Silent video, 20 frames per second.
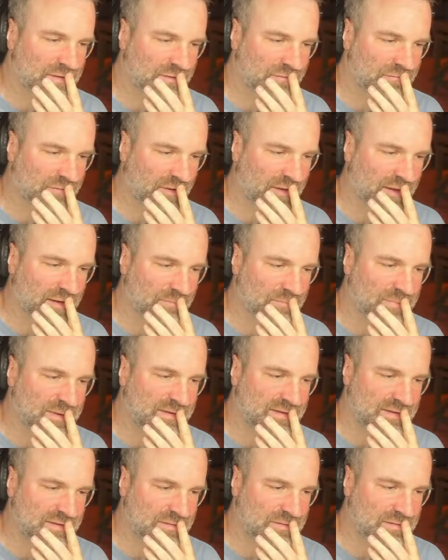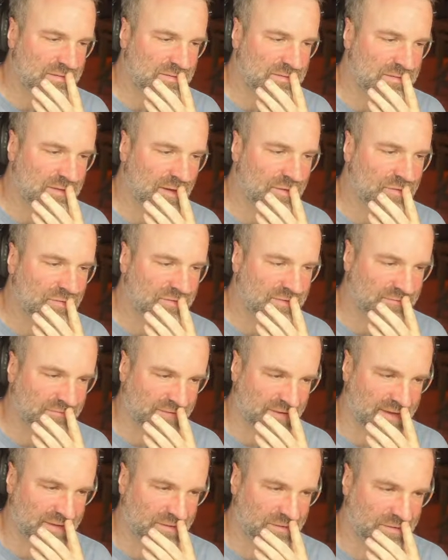of like MIDI note
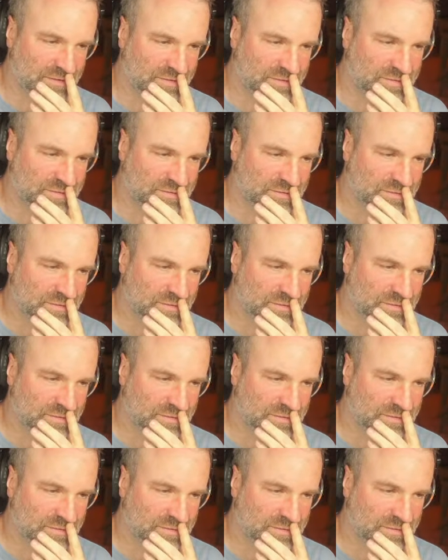events,